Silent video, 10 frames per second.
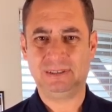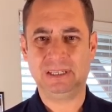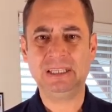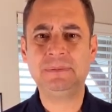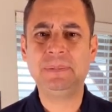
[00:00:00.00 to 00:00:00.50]

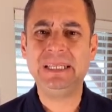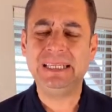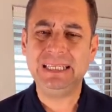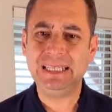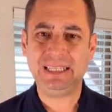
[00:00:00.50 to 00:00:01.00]
Let's be
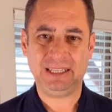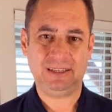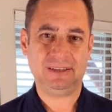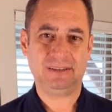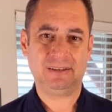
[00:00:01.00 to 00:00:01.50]

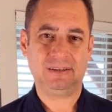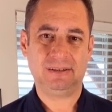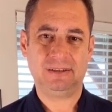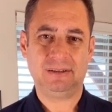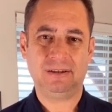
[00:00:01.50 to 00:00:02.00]
needy
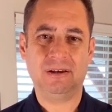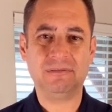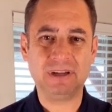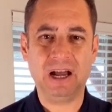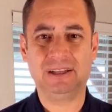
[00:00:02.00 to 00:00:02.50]

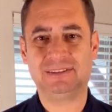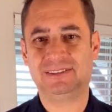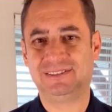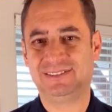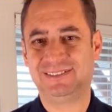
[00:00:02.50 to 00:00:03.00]
of God,
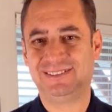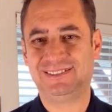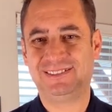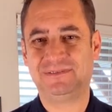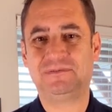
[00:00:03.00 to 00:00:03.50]

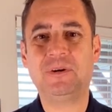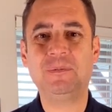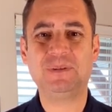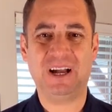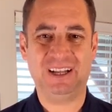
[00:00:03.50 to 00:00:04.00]

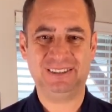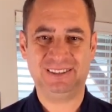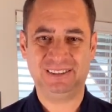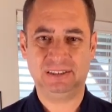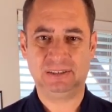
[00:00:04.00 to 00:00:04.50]
from God.
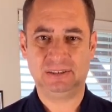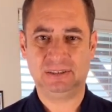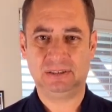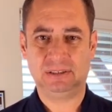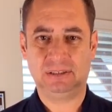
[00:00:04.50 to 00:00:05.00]

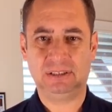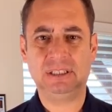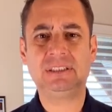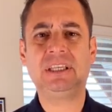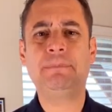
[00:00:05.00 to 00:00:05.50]

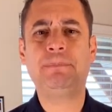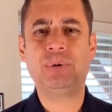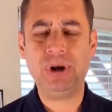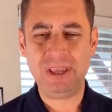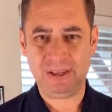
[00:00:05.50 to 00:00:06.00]
Let's keep
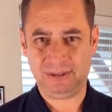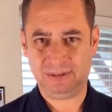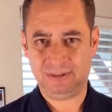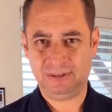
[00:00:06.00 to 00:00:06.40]
praying.